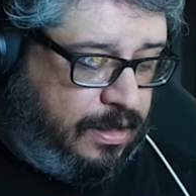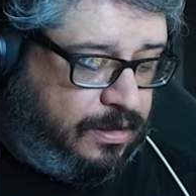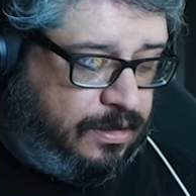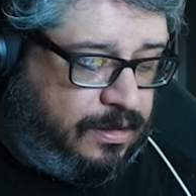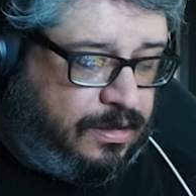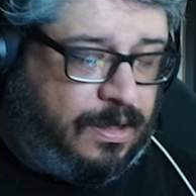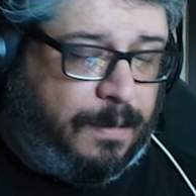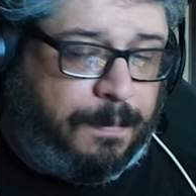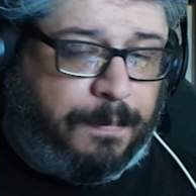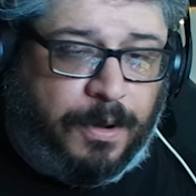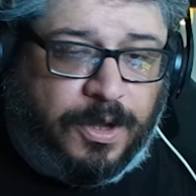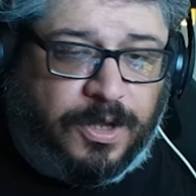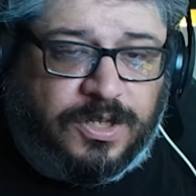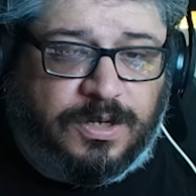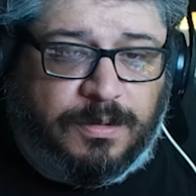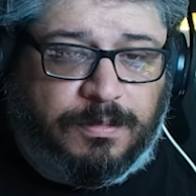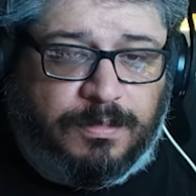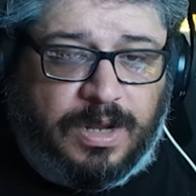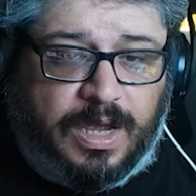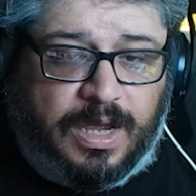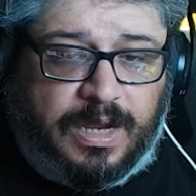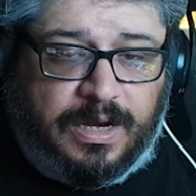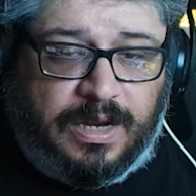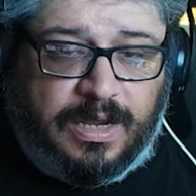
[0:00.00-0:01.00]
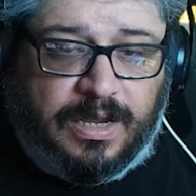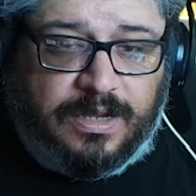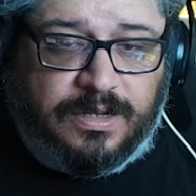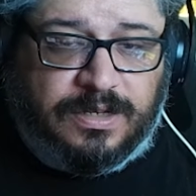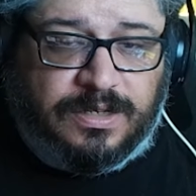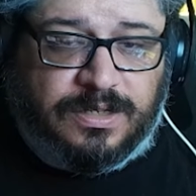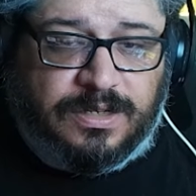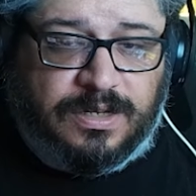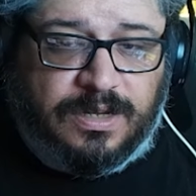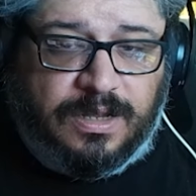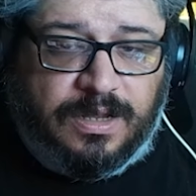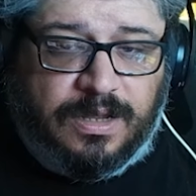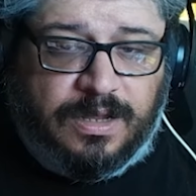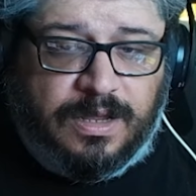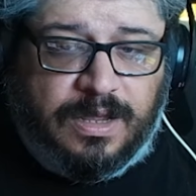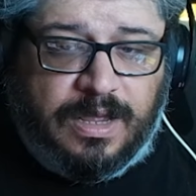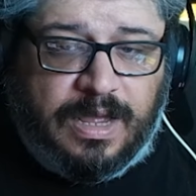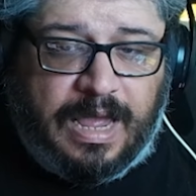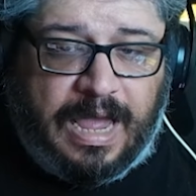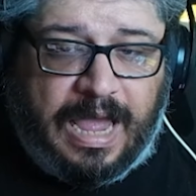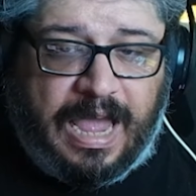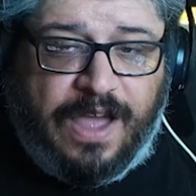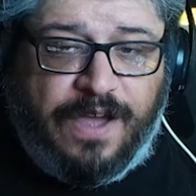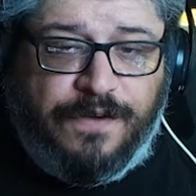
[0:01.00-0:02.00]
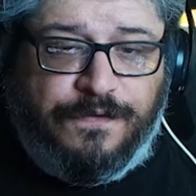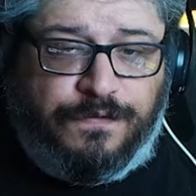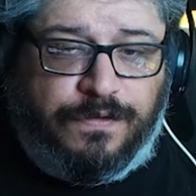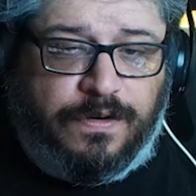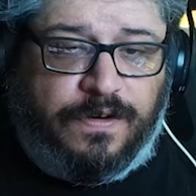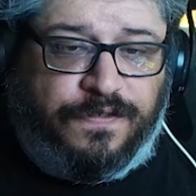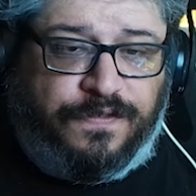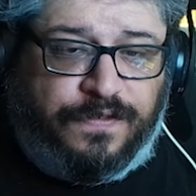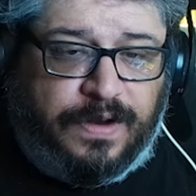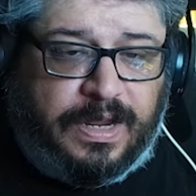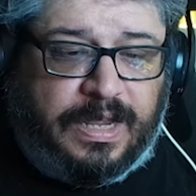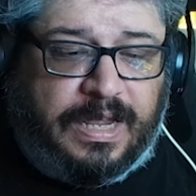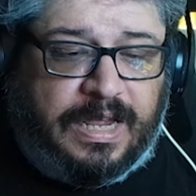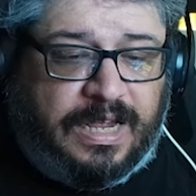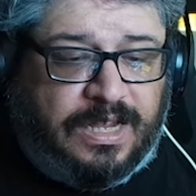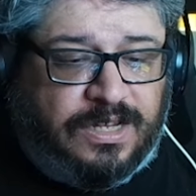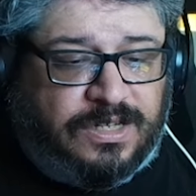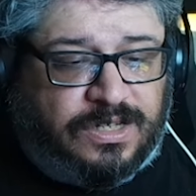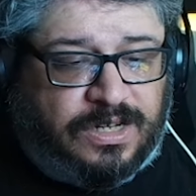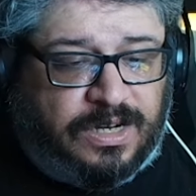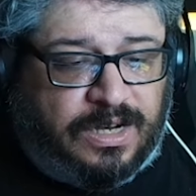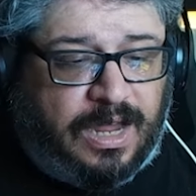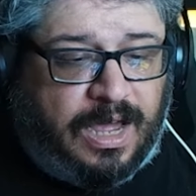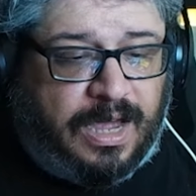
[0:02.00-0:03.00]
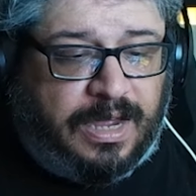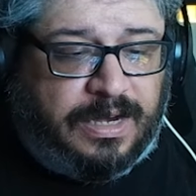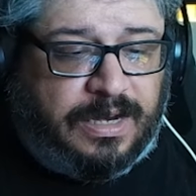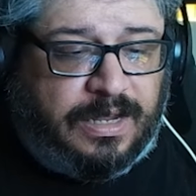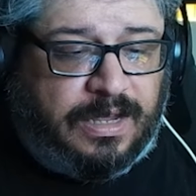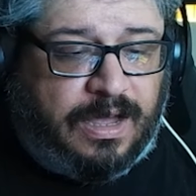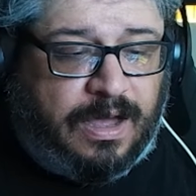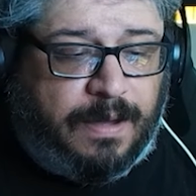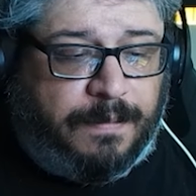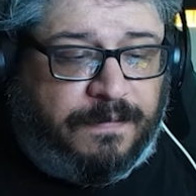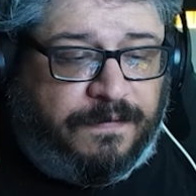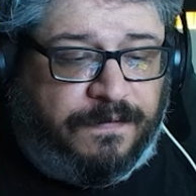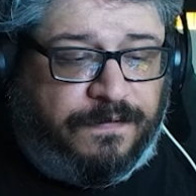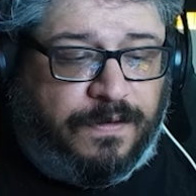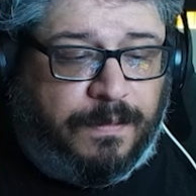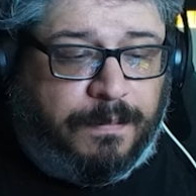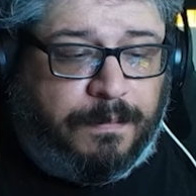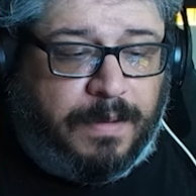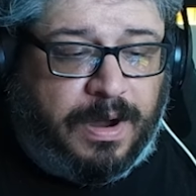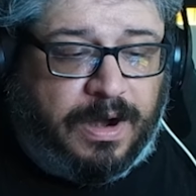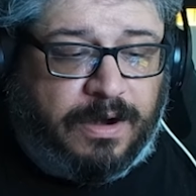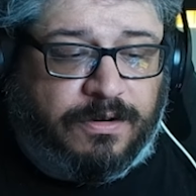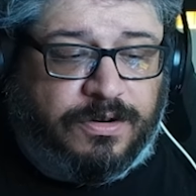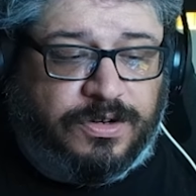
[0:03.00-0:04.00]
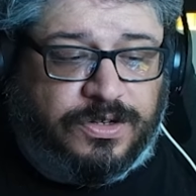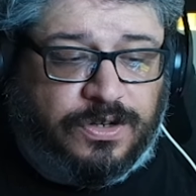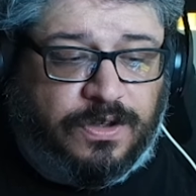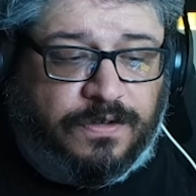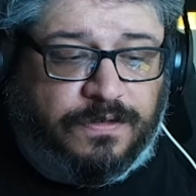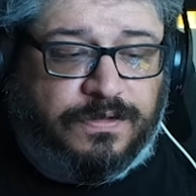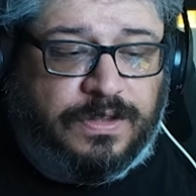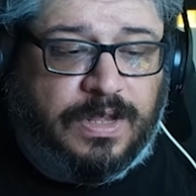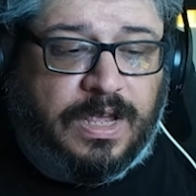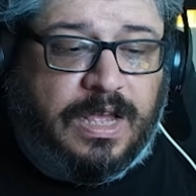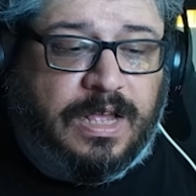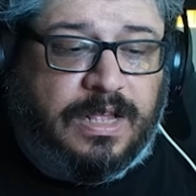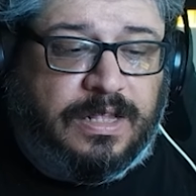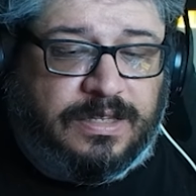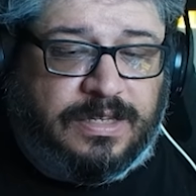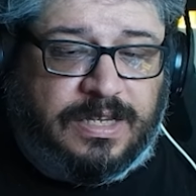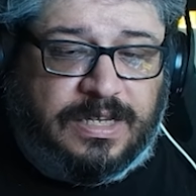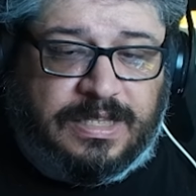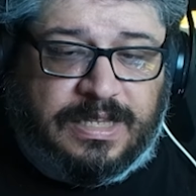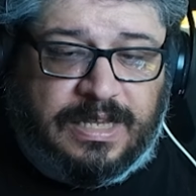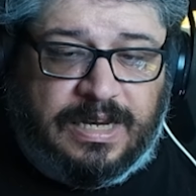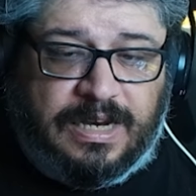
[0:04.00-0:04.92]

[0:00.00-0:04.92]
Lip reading: the bottom line is everything is lining up for Microsoft to